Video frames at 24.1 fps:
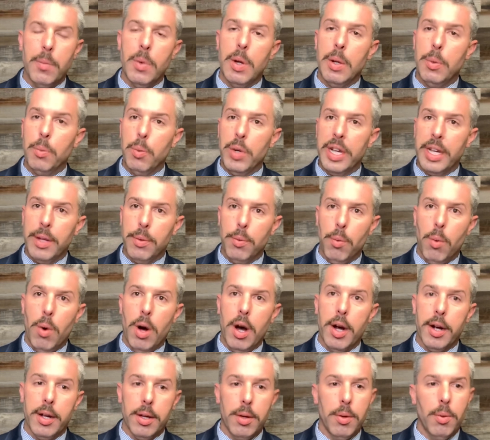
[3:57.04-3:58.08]
and we can
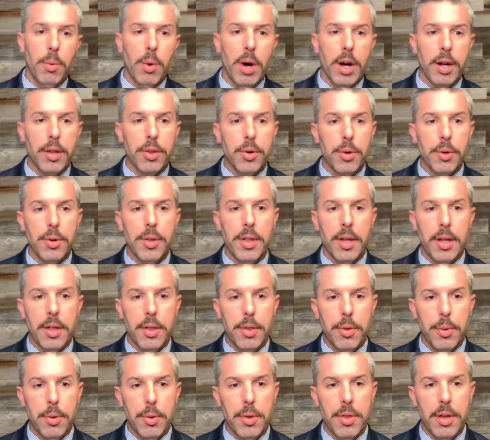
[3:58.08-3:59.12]
walk
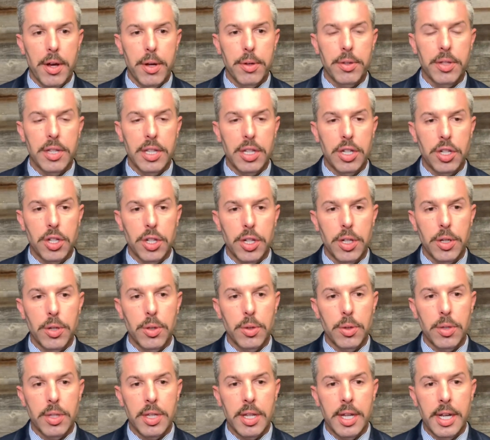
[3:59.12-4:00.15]
through those
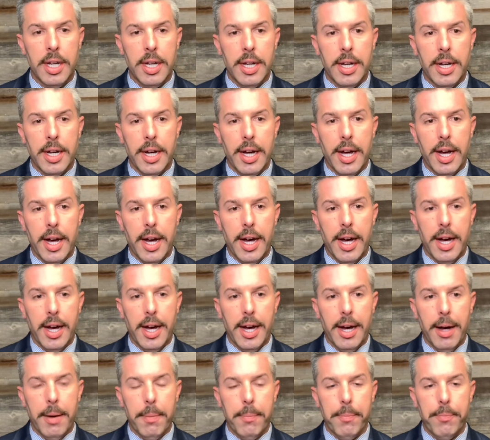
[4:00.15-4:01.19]
issues.
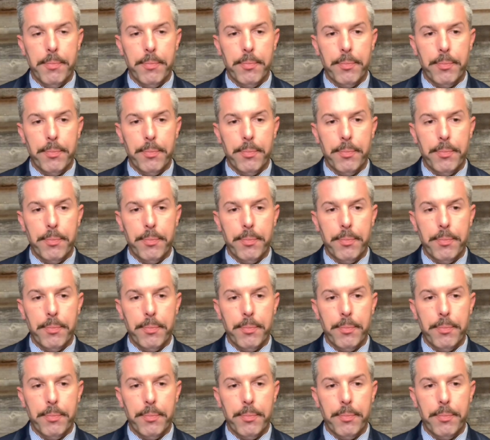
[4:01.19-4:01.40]
And